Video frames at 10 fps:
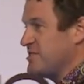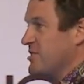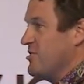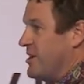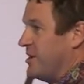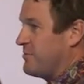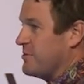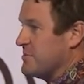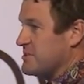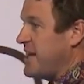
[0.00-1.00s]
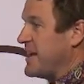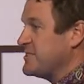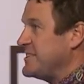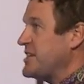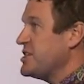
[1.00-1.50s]
learning from mistakes.
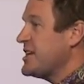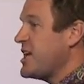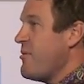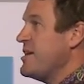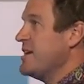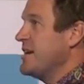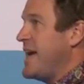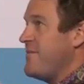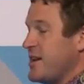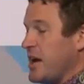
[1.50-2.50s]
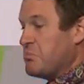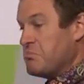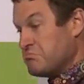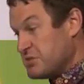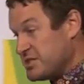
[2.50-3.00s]
It's actually going in and having a
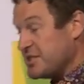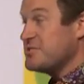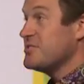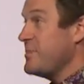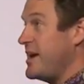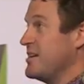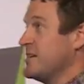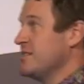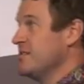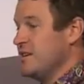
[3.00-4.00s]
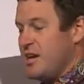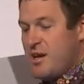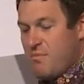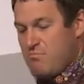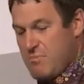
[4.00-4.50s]
systematic,
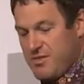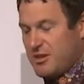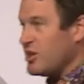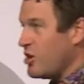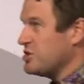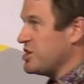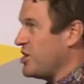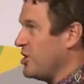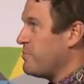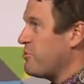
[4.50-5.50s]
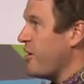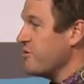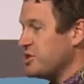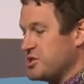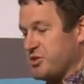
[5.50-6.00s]
methodological
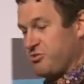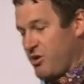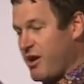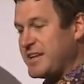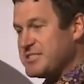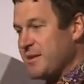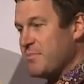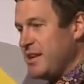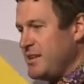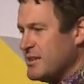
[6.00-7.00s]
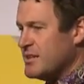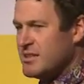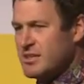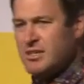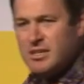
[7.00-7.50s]
approach to trying something,
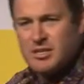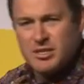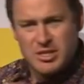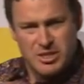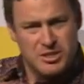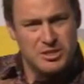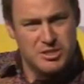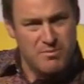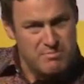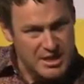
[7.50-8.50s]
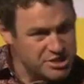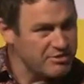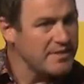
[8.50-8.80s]
to measuring